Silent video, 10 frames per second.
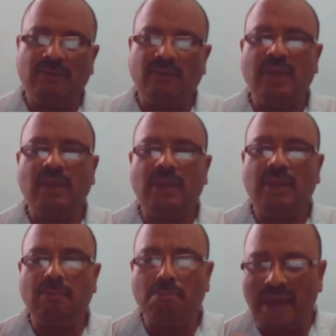
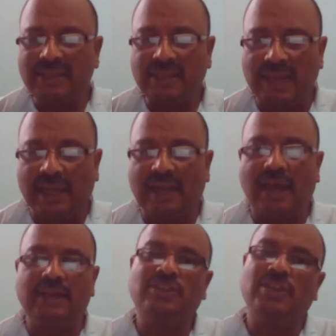We must
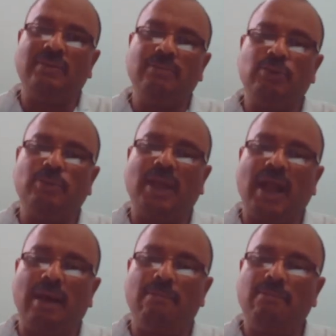encourage them to
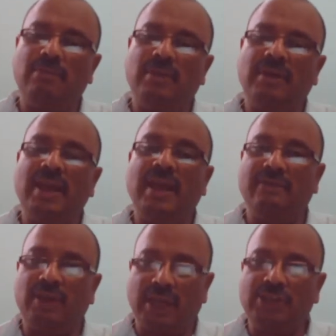become
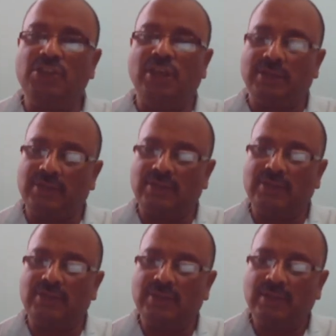
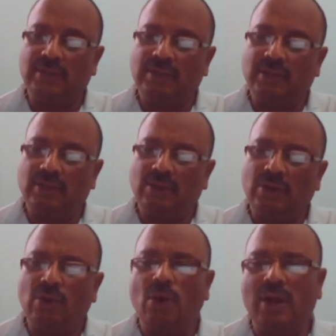evidentialists,
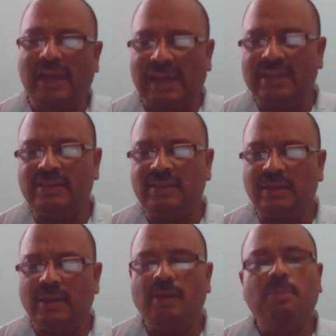or at least
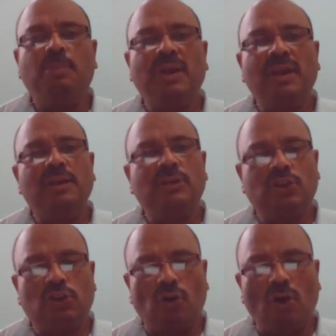bring a
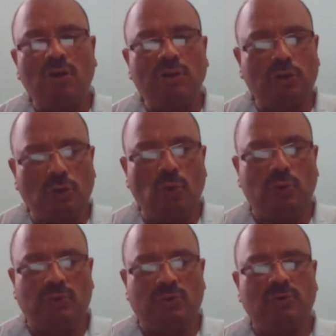strong
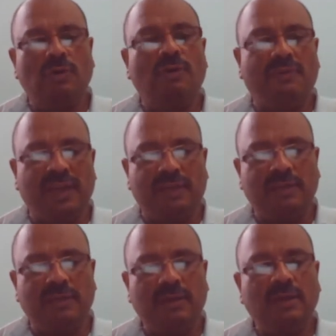dose of
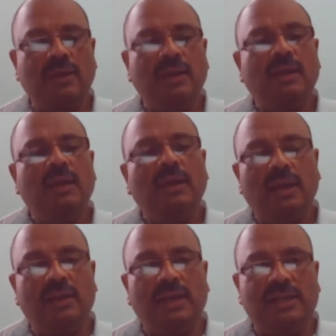it
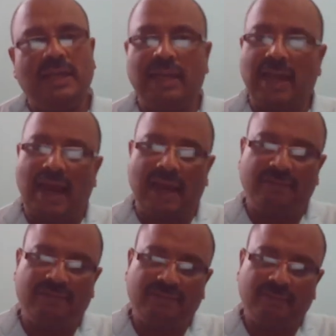in their daily
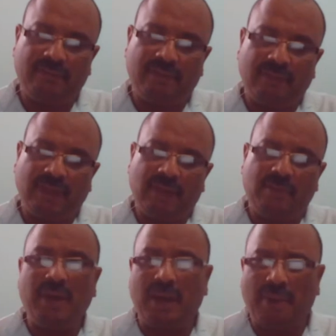life.
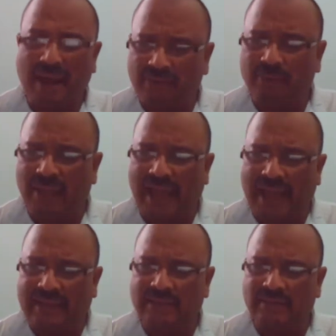But apart from
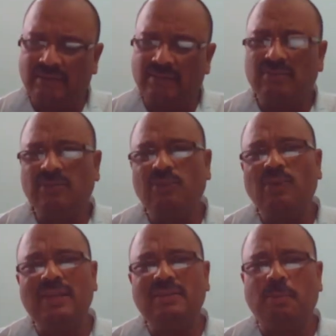that,
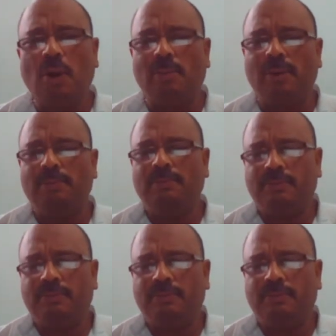where is the problem?